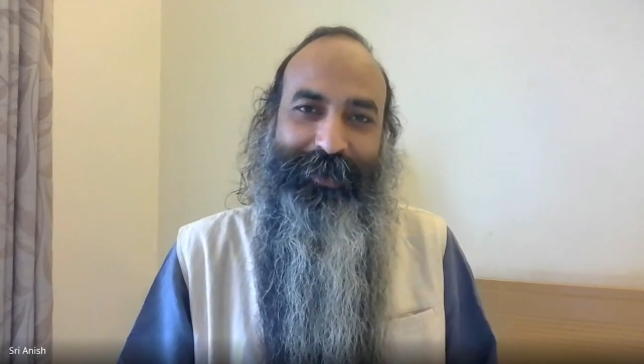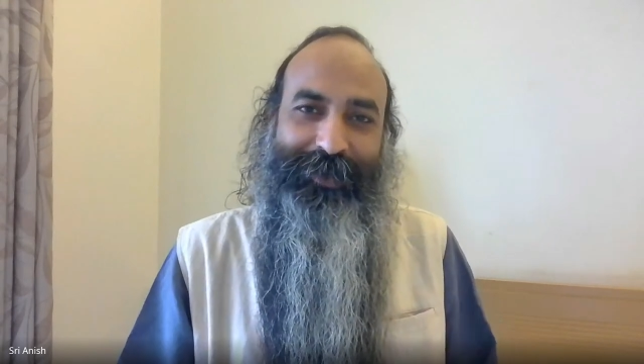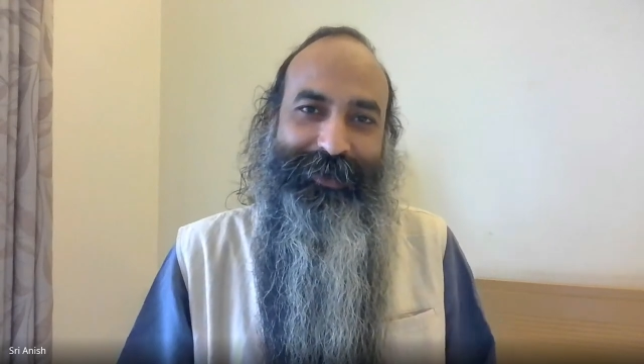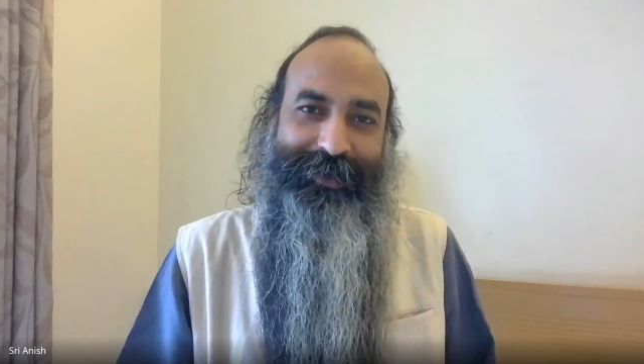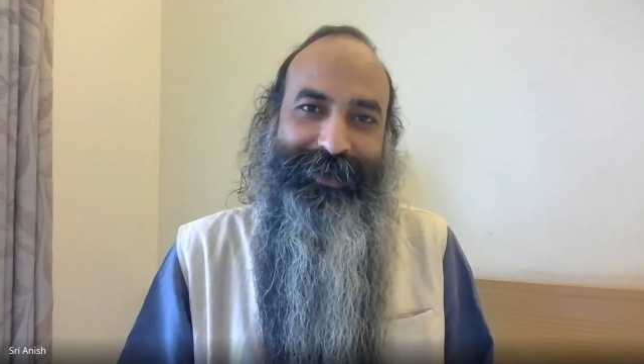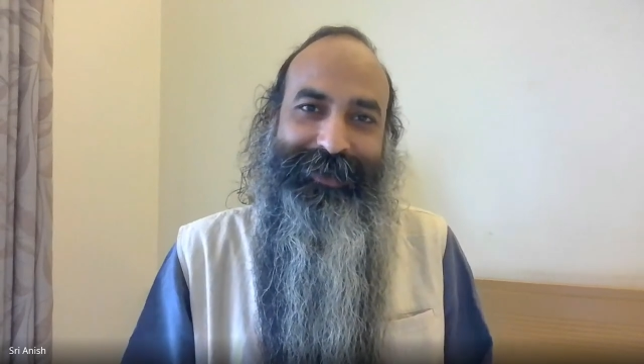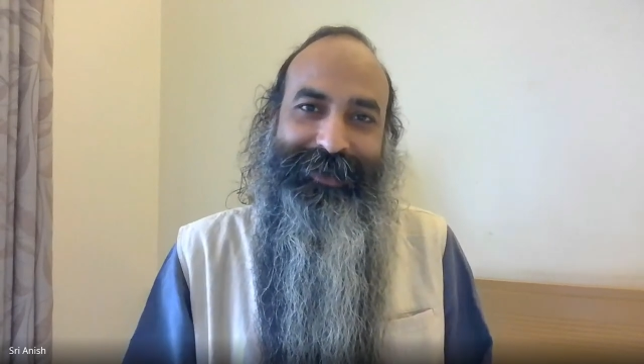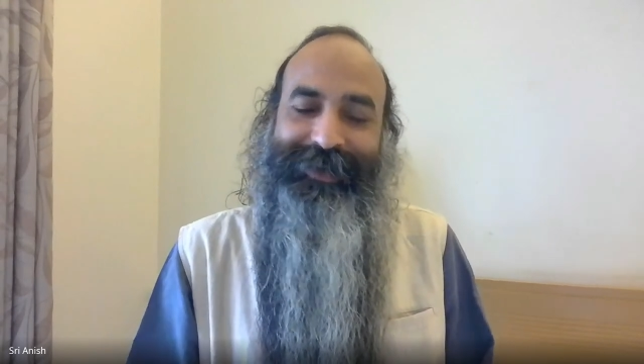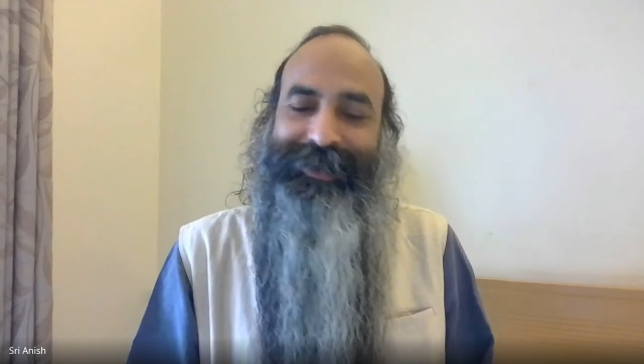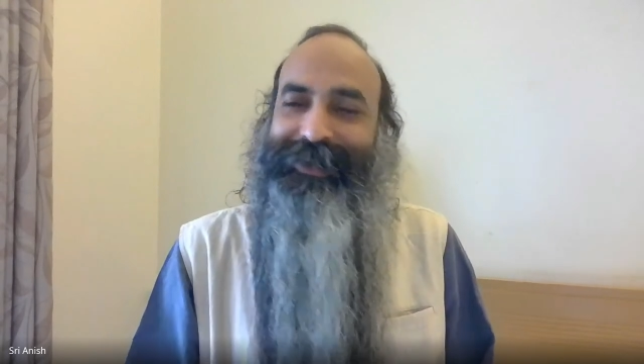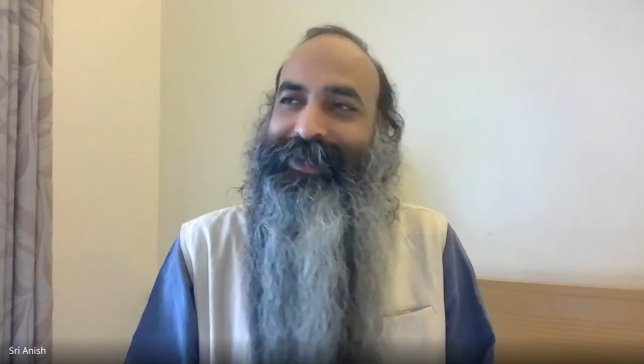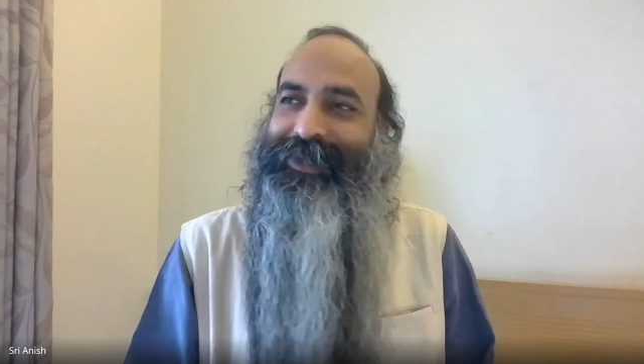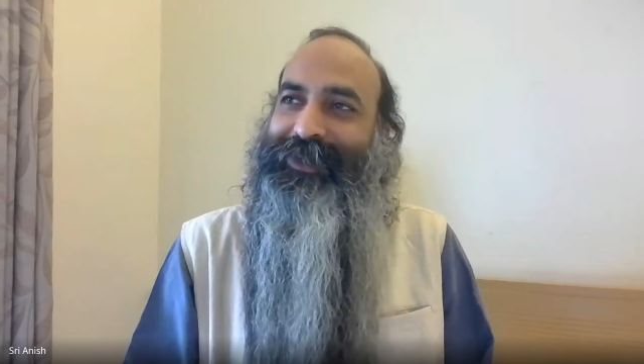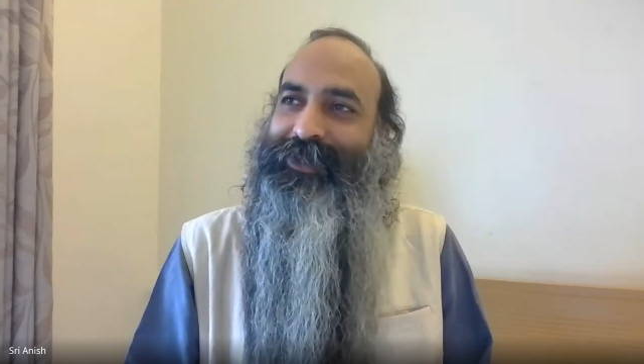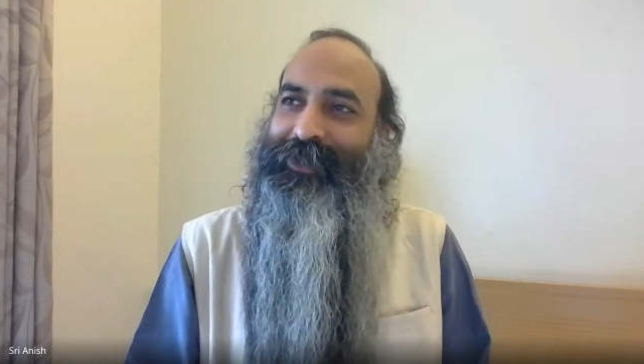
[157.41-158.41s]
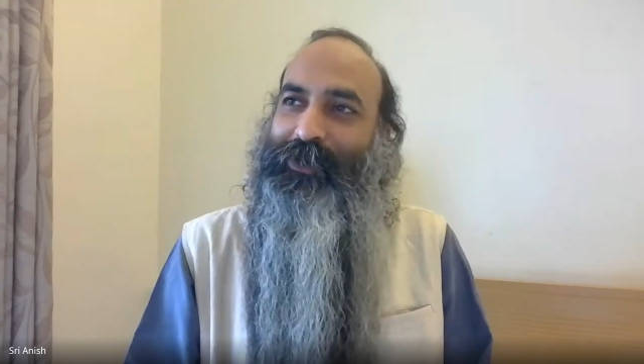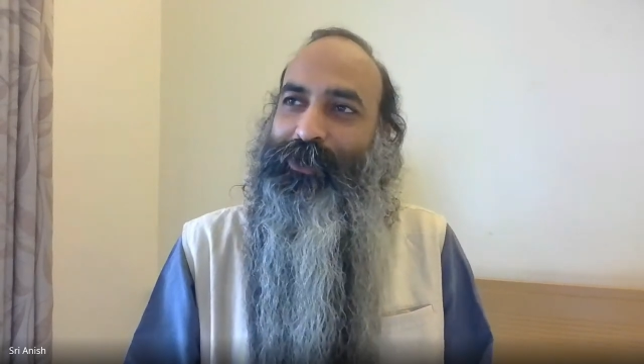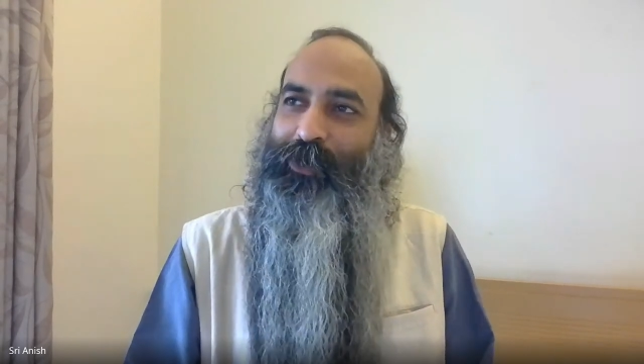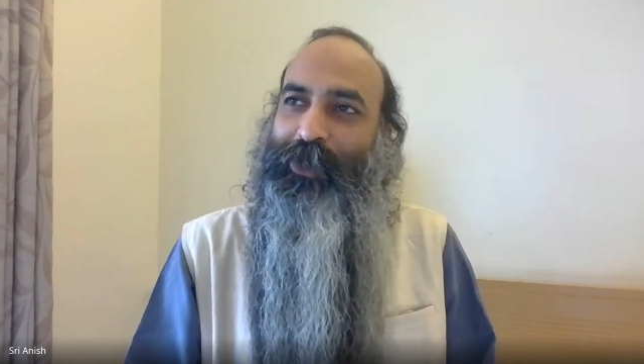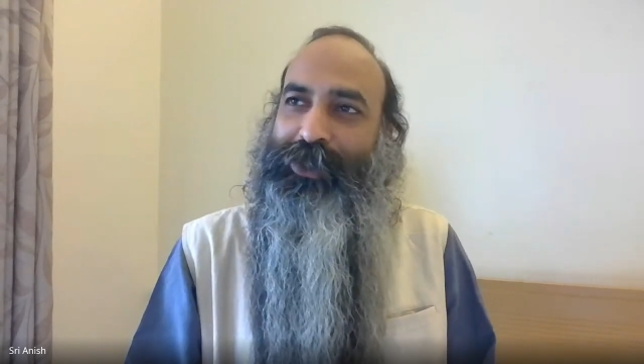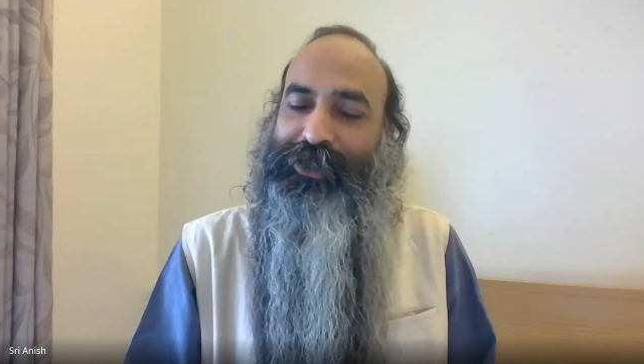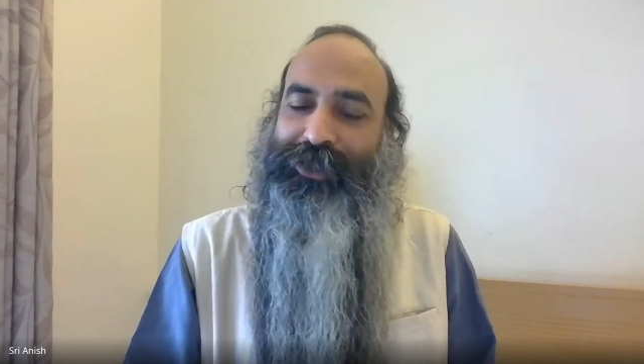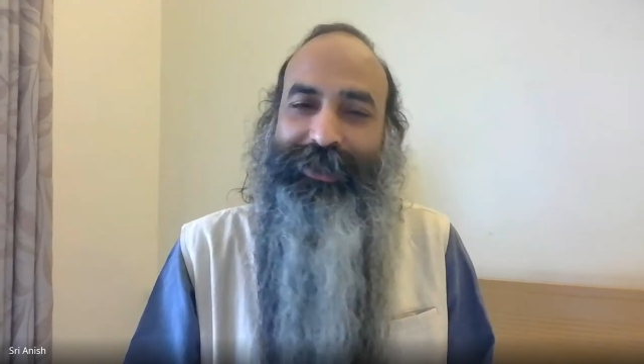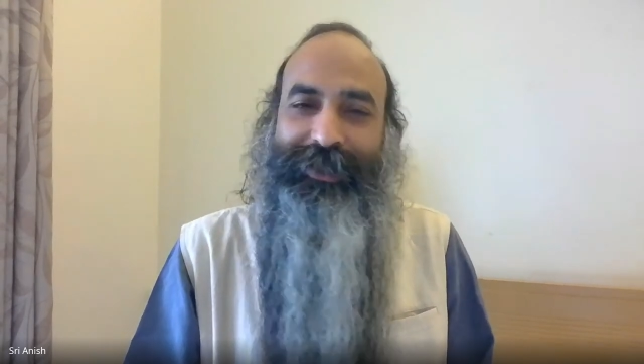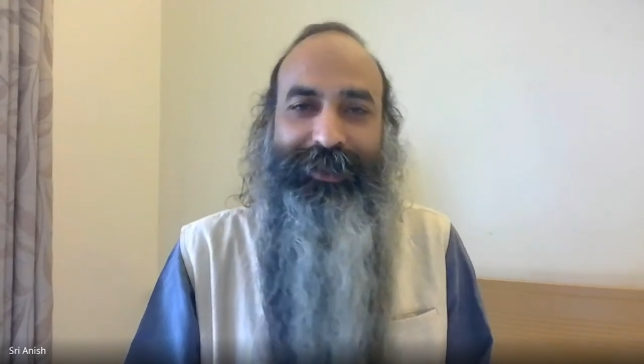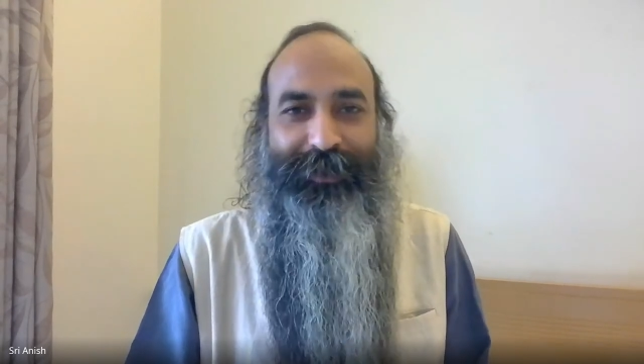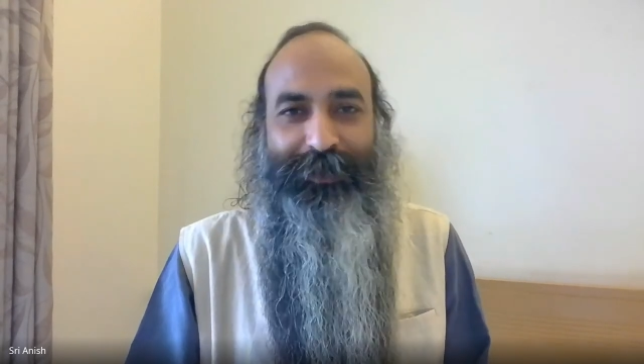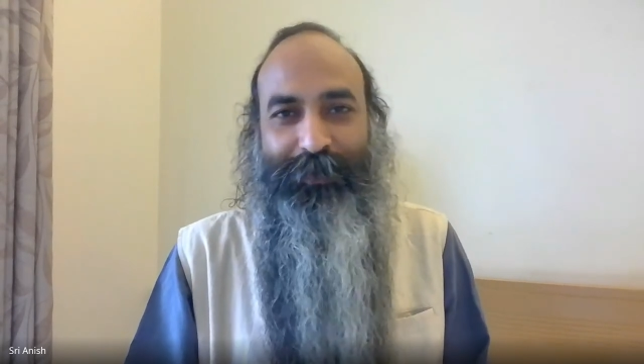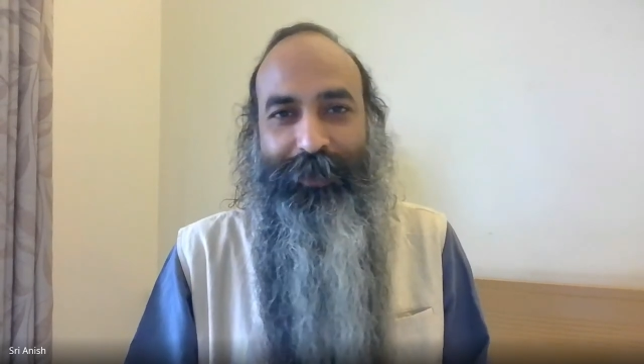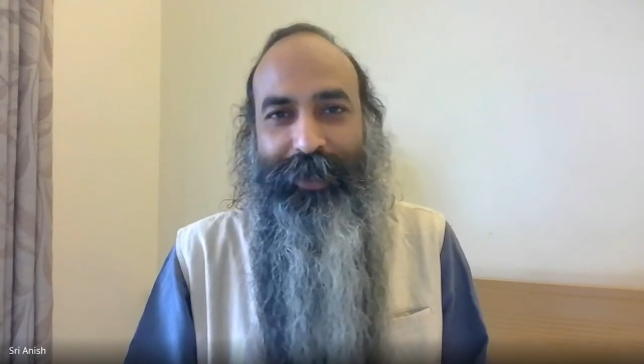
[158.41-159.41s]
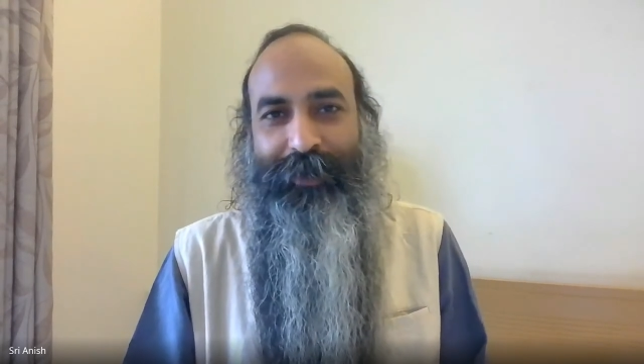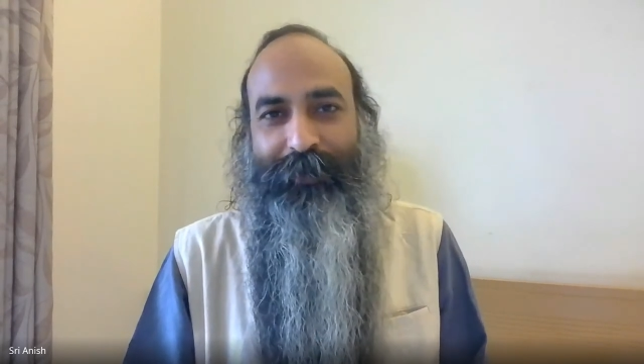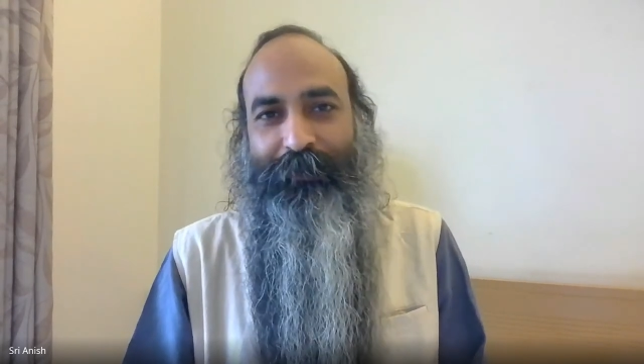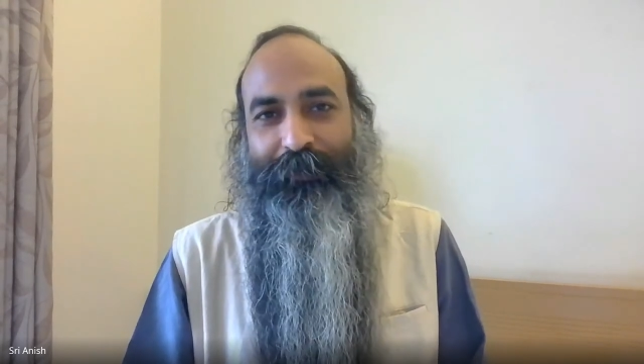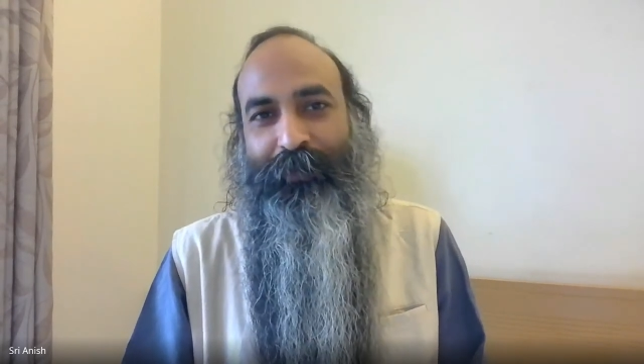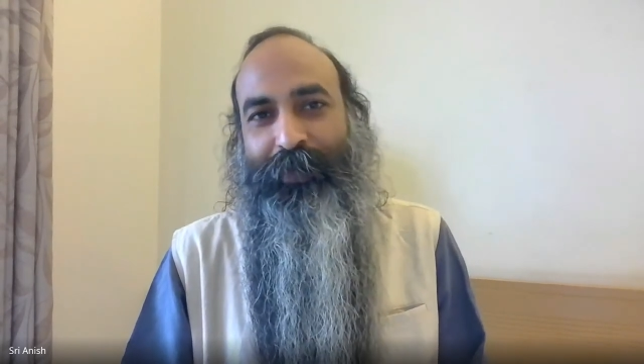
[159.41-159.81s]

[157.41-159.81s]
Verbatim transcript: the the questions today.